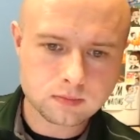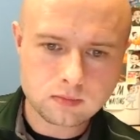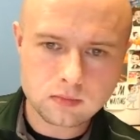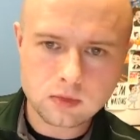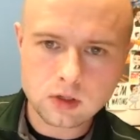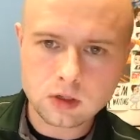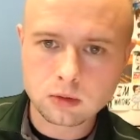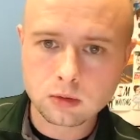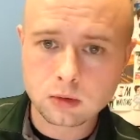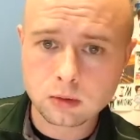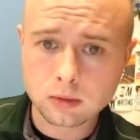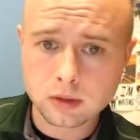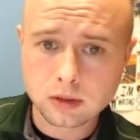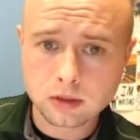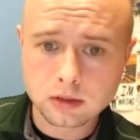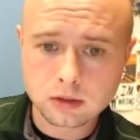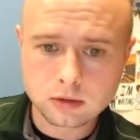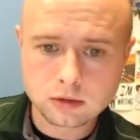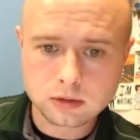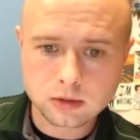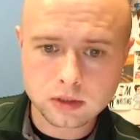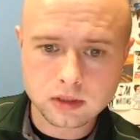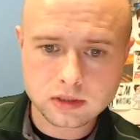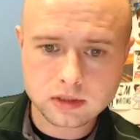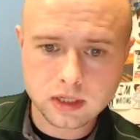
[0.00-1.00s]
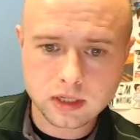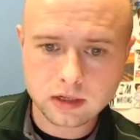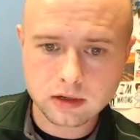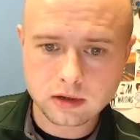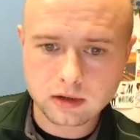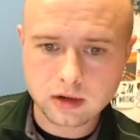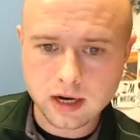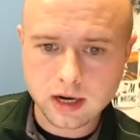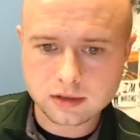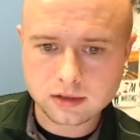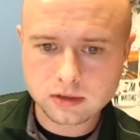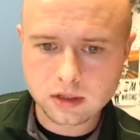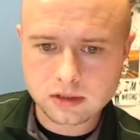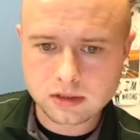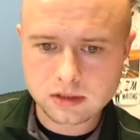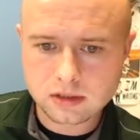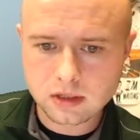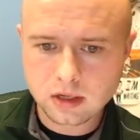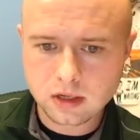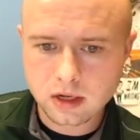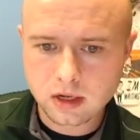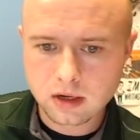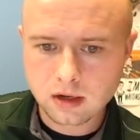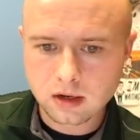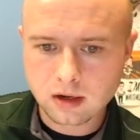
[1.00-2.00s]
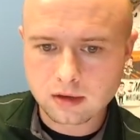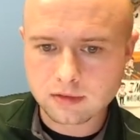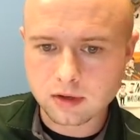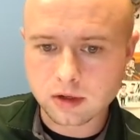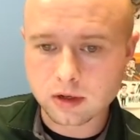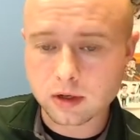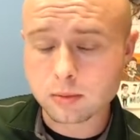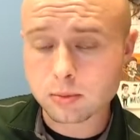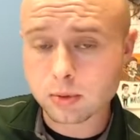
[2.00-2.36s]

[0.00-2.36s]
what we're going to do is we're going to take your address. I've already